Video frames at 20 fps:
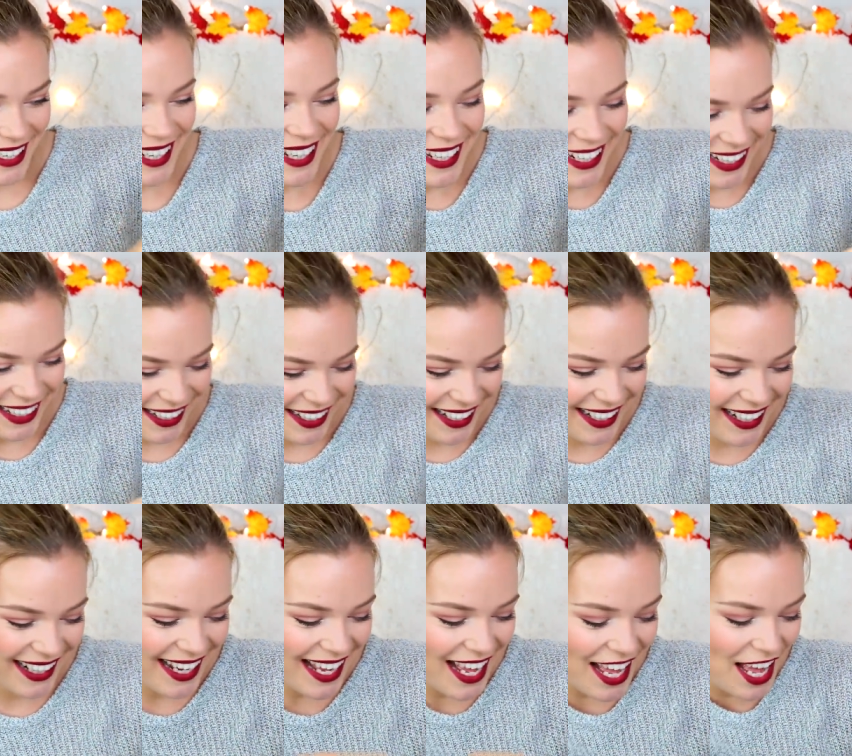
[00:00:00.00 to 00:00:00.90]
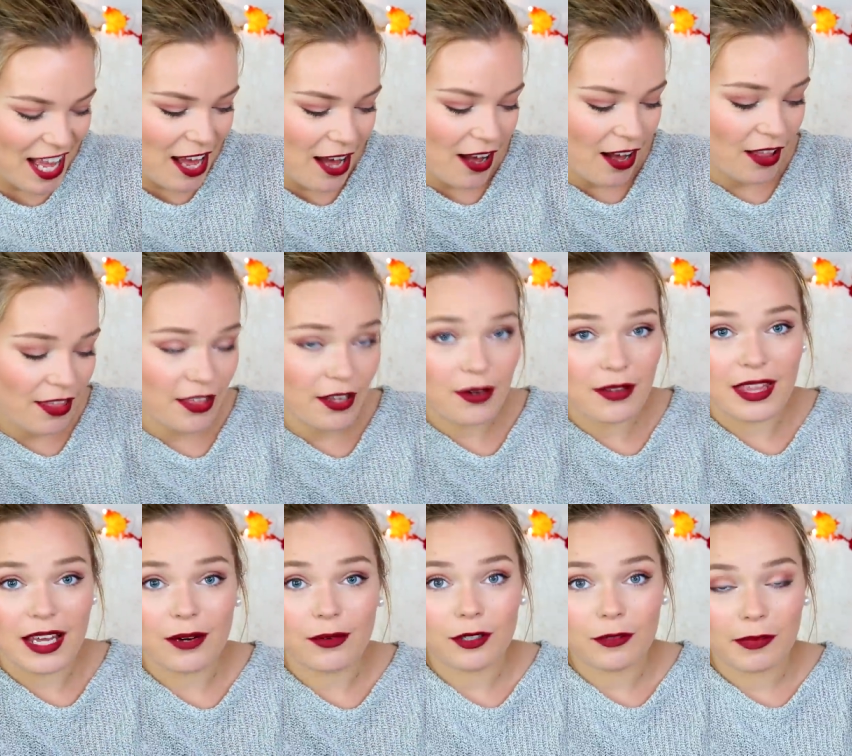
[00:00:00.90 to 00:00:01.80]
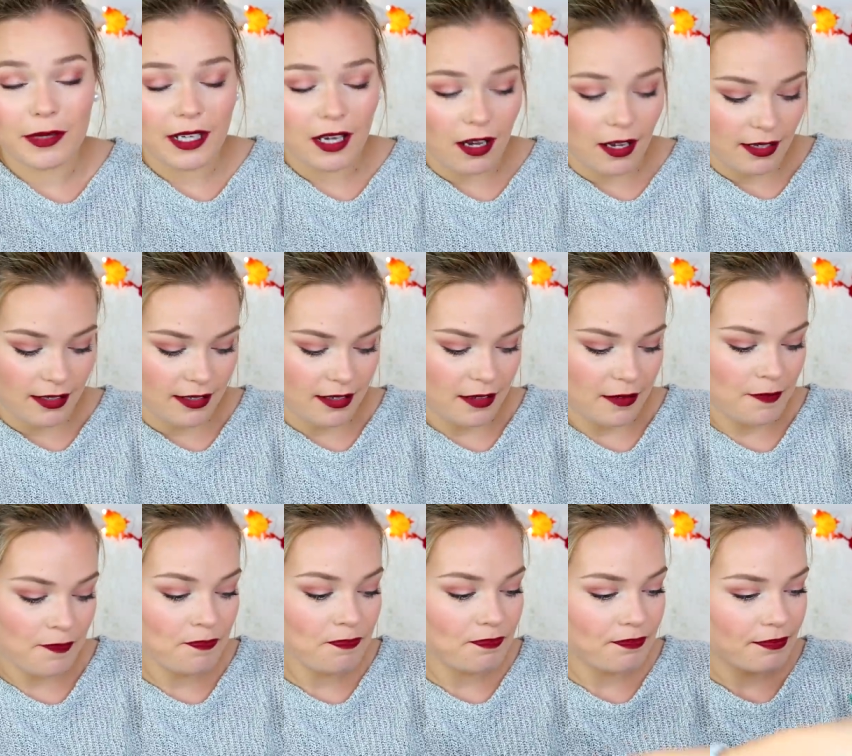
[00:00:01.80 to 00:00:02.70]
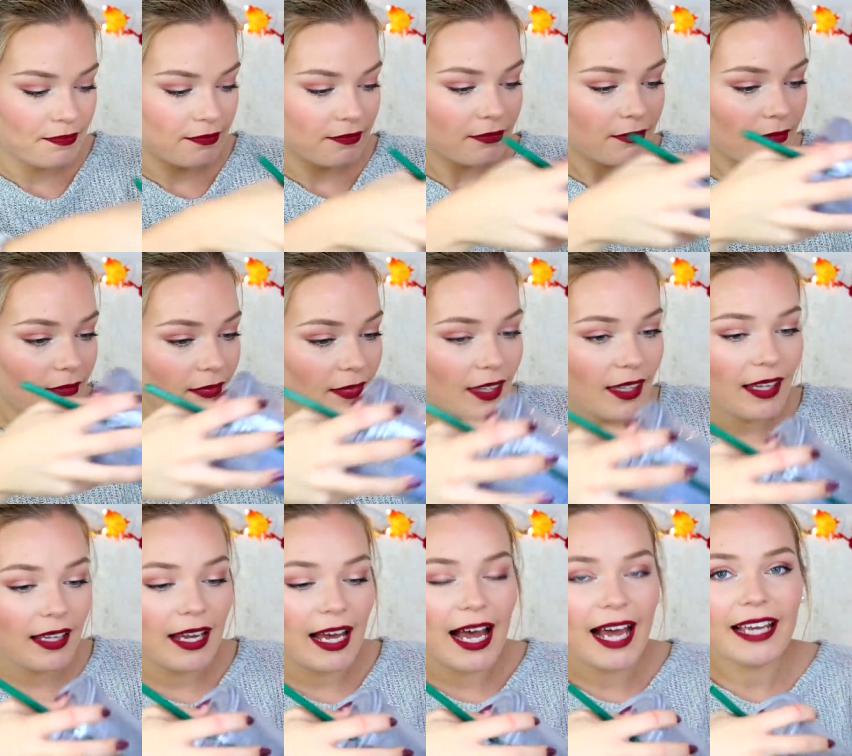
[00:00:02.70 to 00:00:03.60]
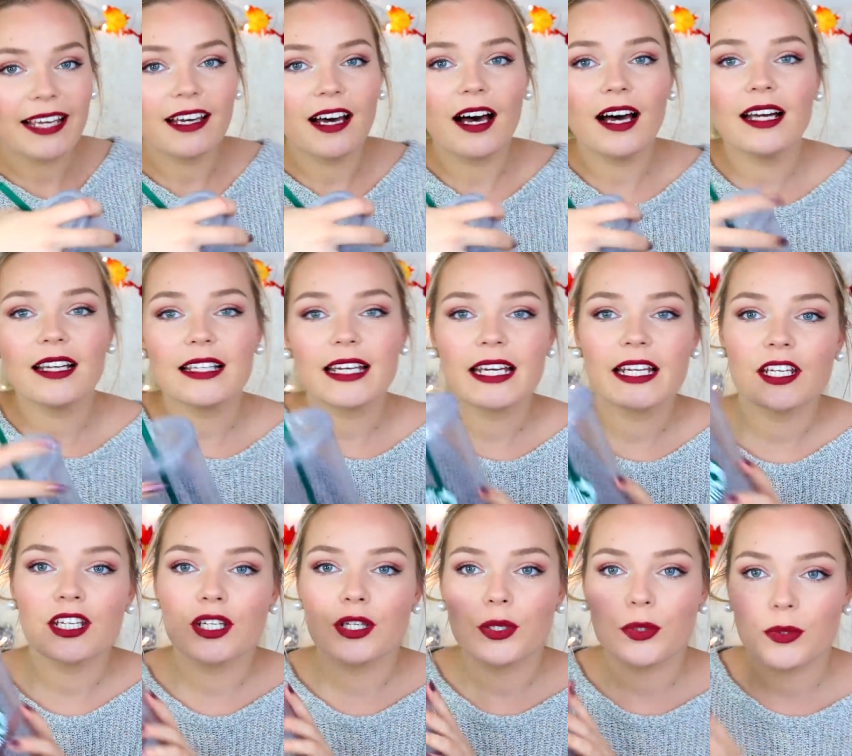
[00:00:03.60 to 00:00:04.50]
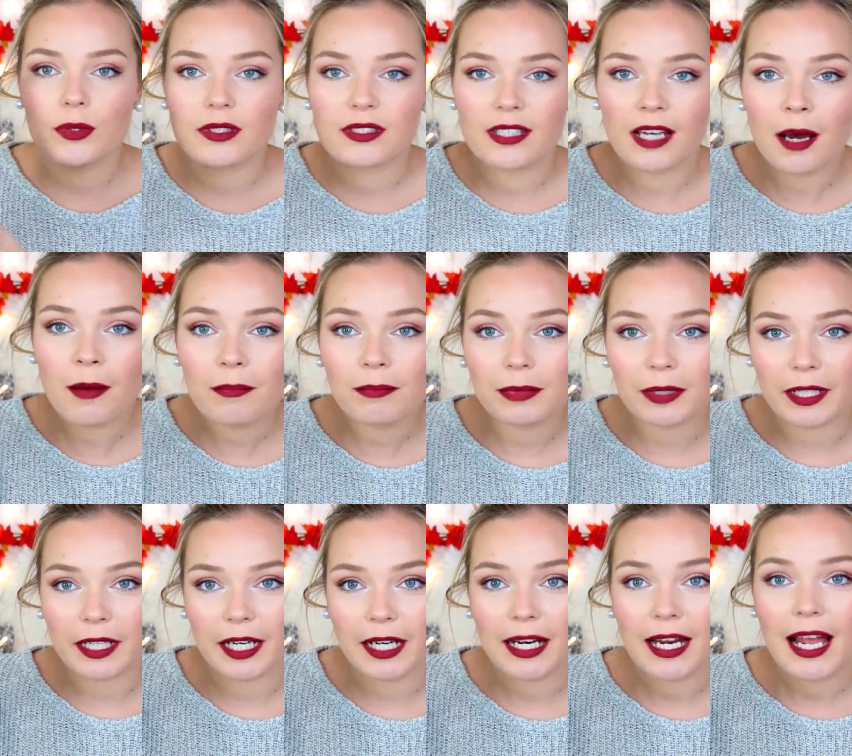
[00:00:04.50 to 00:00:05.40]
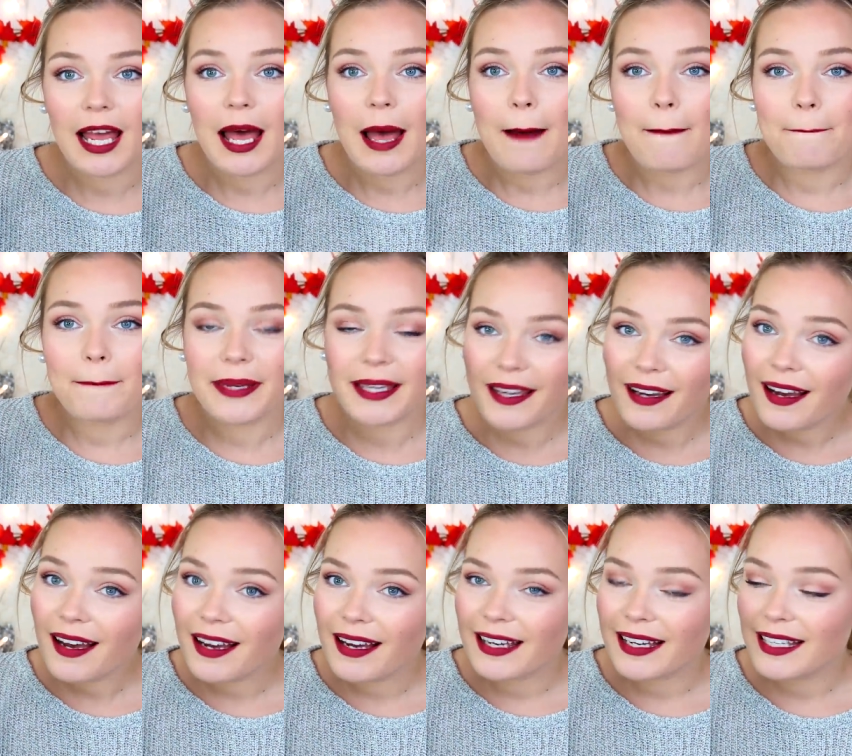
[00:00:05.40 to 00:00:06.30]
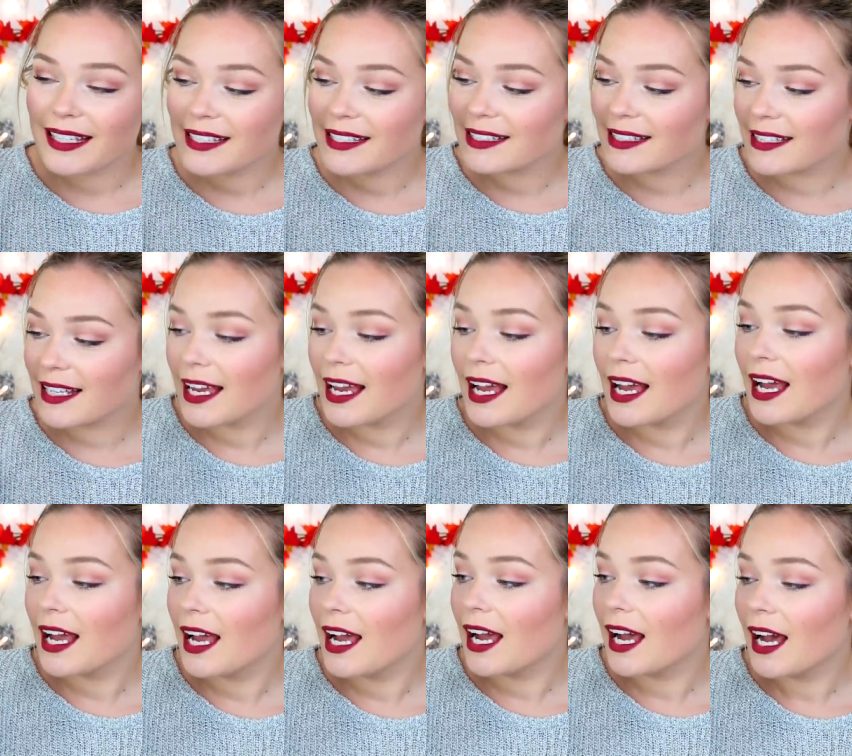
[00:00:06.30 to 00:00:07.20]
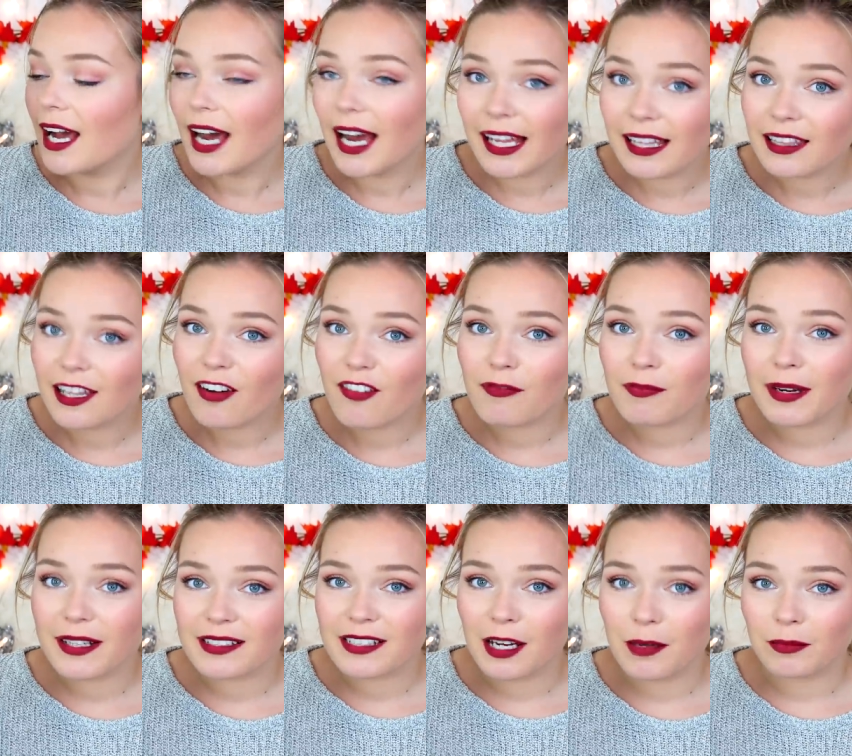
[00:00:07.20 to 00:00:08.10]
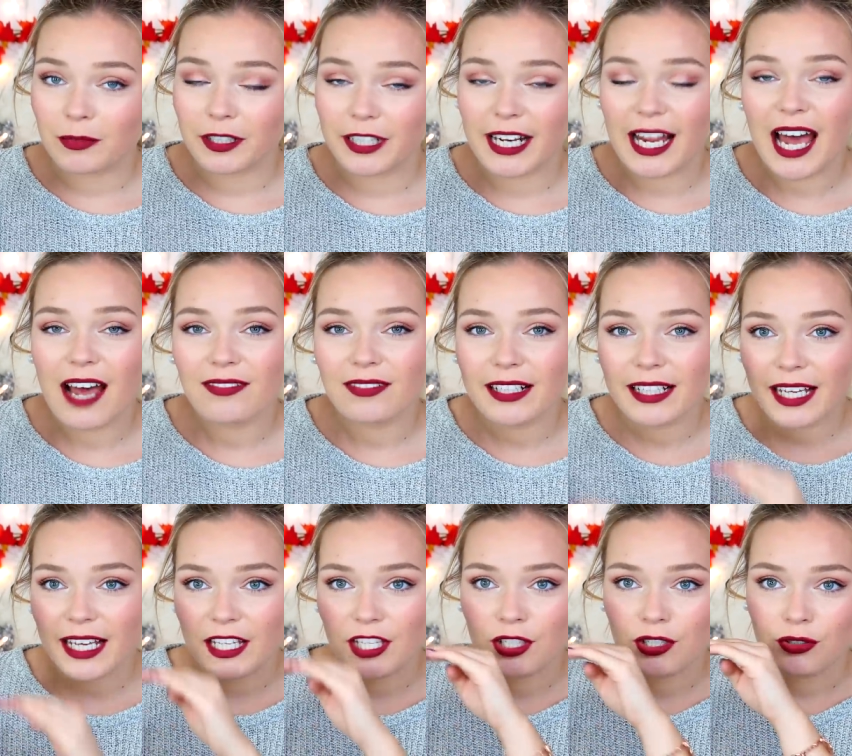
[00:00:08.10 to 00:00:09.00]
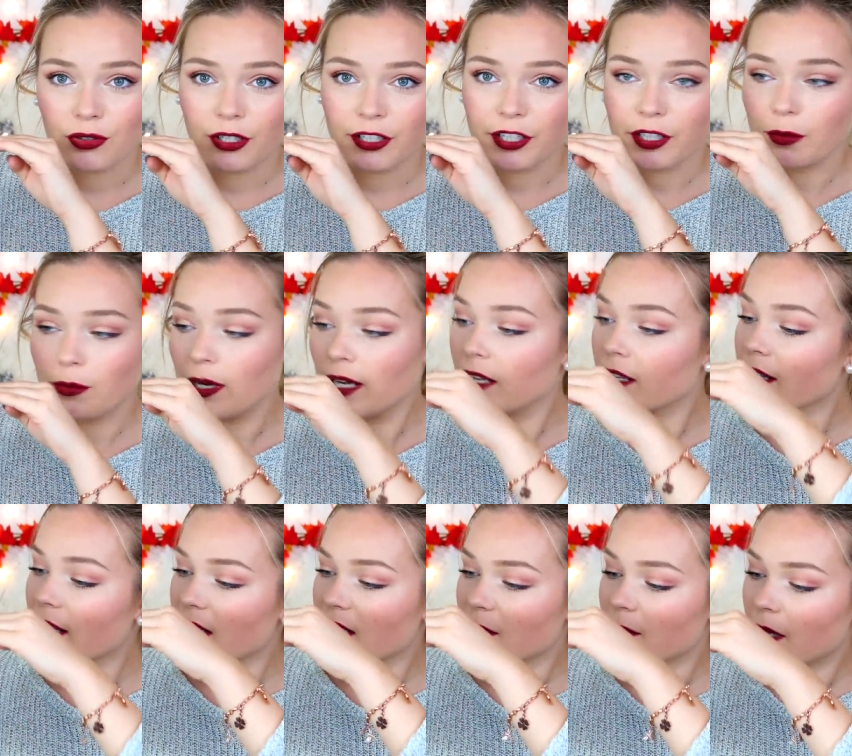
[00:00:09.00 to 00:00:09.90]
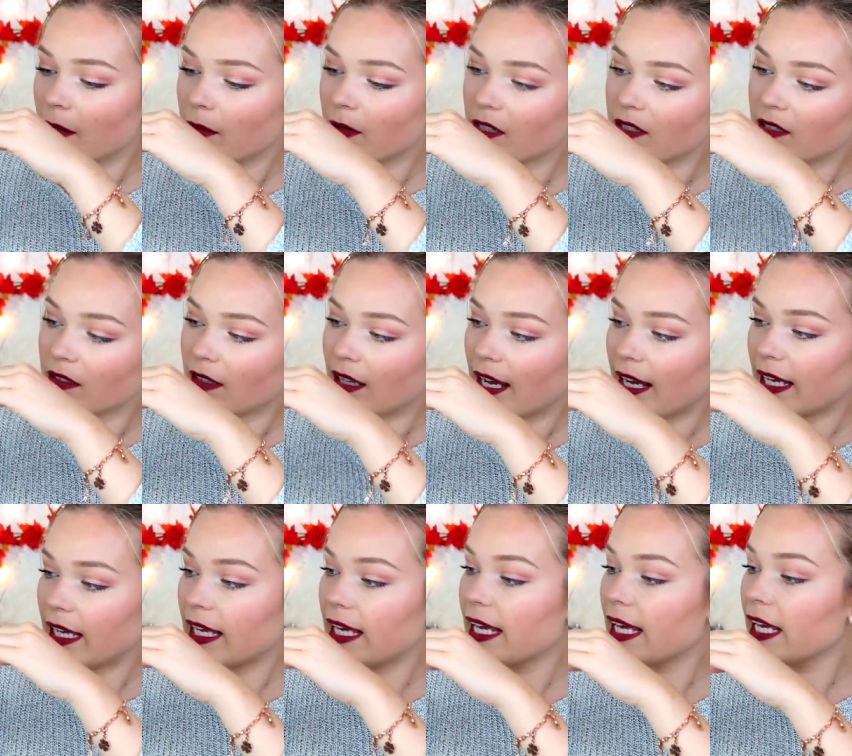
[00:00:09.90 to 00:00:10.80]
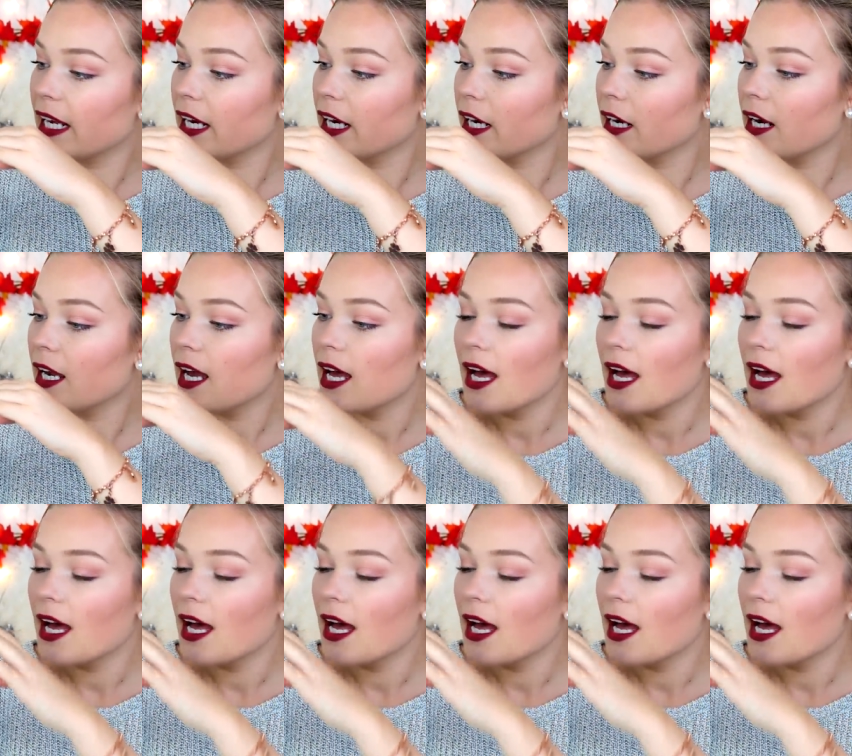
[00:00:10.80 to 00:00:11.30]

here, although that would be awesome. I got a new tumbler because I love my tumbler. I have like a shorter one that's maybe to like here,